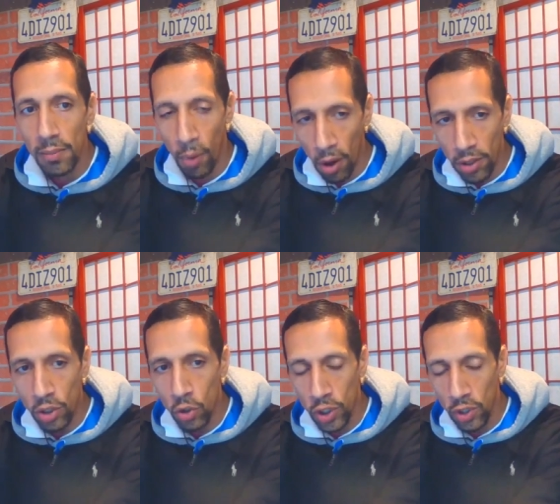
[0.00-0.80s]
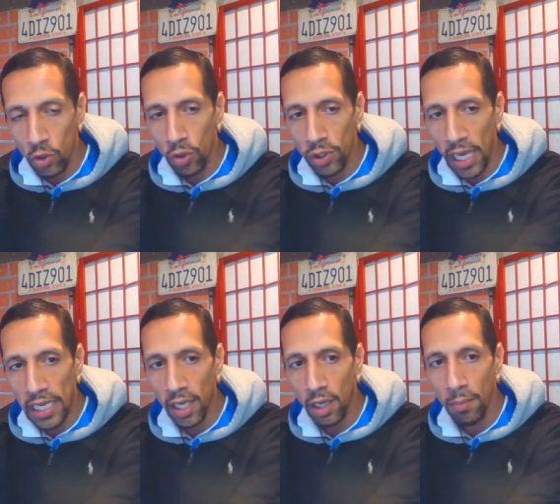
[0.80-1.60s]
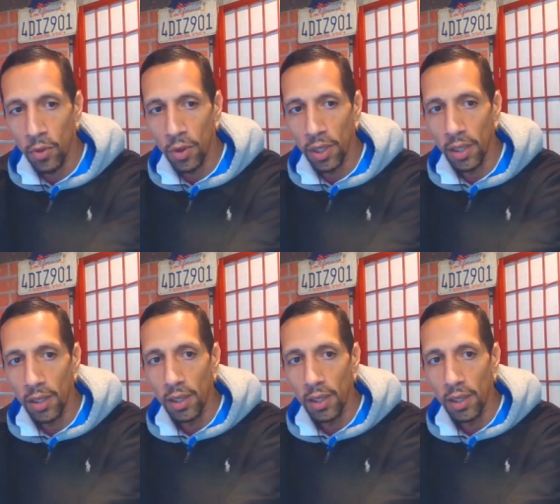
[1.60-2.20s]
Part of the J Jordanian community.